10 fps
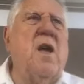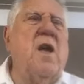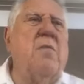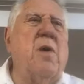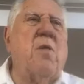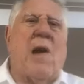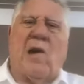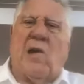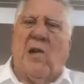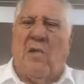And
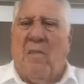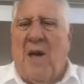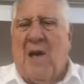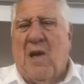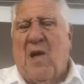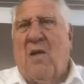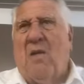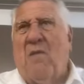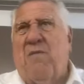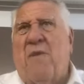McGregor going to make
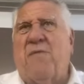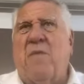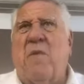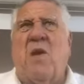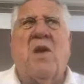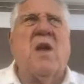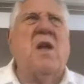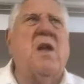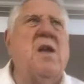$150 million.